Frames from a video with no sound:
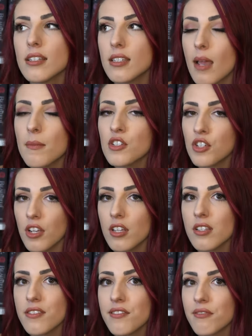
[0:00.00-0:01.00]
Damaged
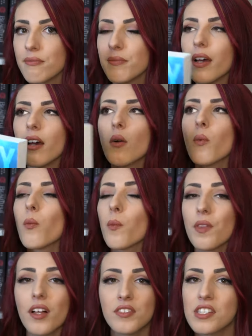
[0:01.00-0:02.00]
goods. We
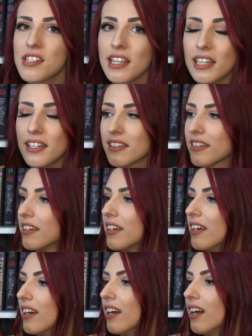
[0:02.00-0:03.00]
would love to see it.
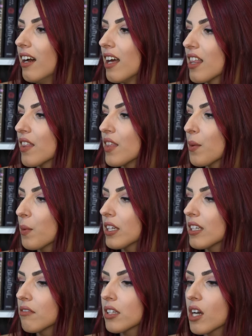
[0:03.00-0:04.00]
They
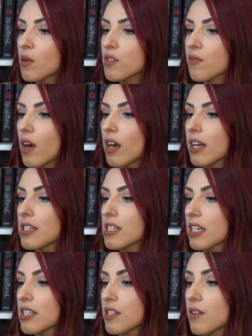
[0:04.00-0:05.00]
wouldn't even go as far as
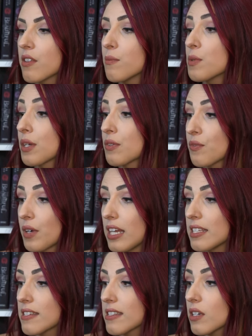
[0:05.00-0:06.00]
to consider themselves
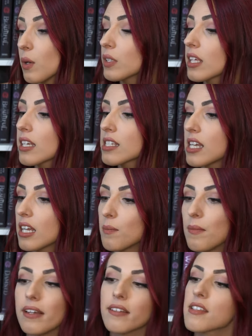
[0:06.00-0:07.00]
friends. The only thing Tate
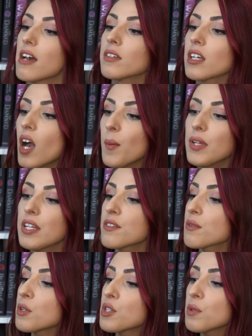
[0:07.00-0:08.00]
and Miles have in common
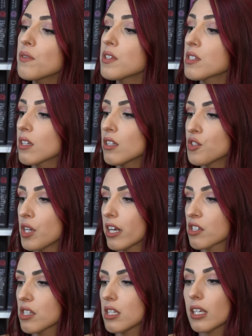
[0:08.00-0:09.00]
is a mutual physical
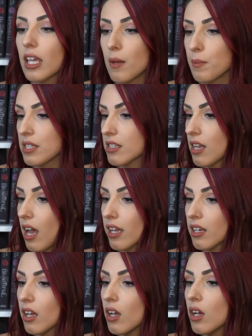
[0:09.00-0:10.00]
attraction that can't be denied.